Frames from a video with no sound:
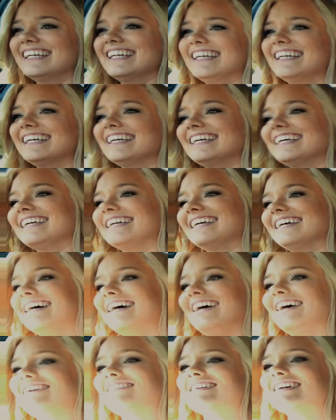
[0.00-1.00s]

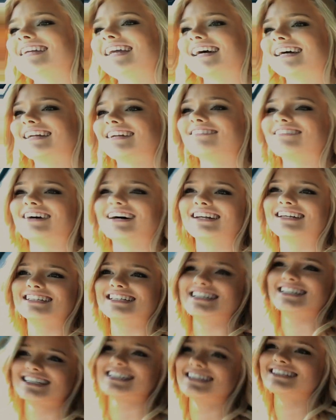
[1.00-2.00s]
all the negative
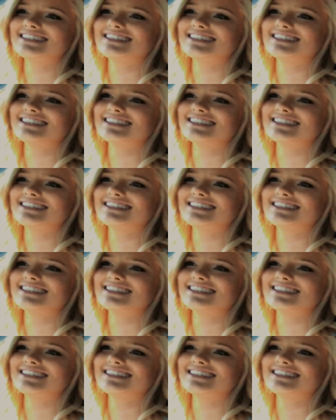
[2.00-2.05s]
connotations.